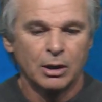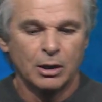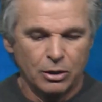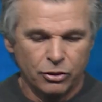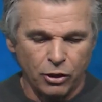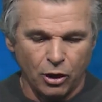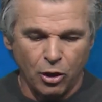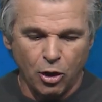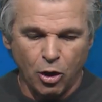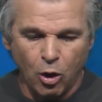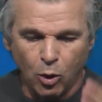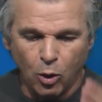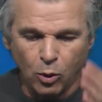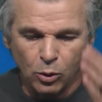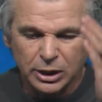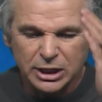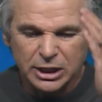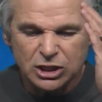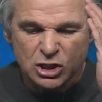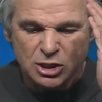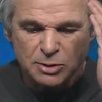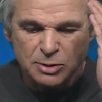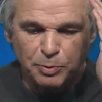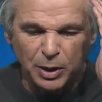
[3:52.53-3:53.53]
The Holy
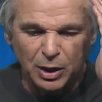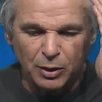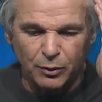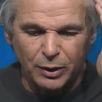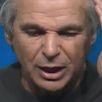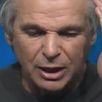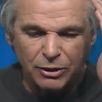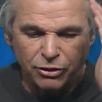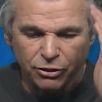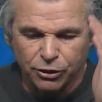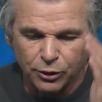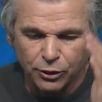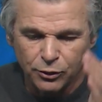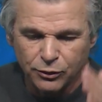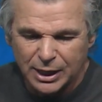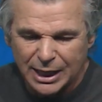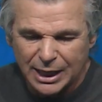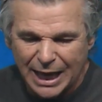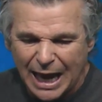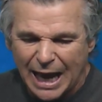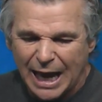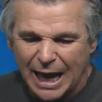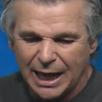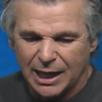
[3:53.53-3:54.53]
Spirit, through the
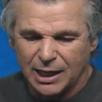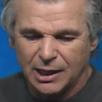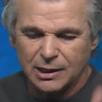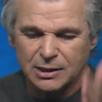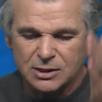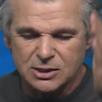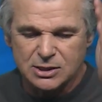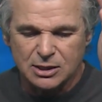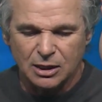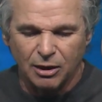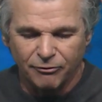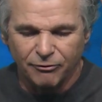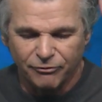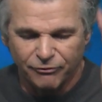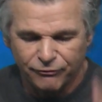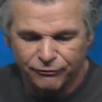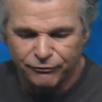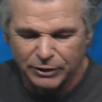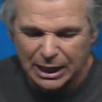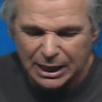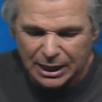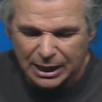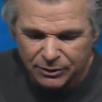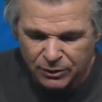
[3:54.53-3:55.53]
eyes of
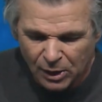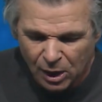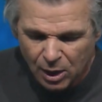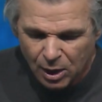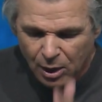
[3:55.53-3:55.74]
faith,